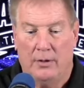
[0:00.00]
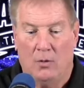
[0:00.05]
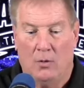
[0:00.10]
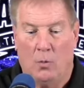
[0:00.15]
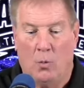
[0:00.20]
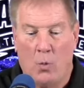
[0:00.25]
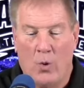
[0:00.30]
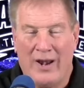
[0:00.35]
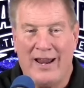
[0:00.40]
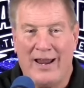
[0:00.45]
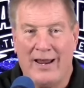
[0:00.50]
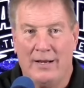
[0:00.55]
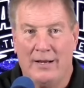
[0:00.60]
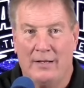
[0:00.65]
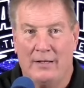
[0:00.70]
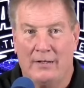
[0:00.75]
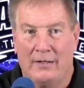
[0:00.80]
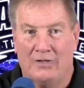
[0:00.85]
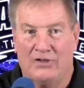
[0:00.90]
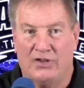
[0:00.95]
winning
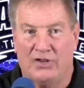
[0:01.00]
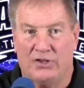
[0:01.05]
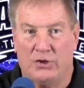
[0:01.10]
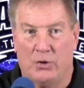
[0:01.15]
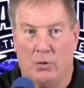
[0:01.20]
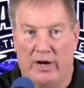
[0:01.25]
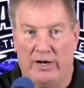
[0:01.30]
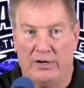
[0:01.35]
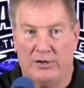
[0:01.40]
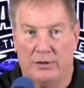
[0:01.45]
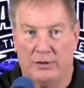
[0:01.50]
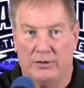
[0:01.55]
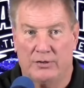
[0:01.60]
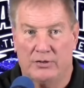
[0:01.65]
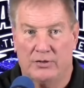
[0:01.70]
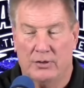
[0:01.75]
situations.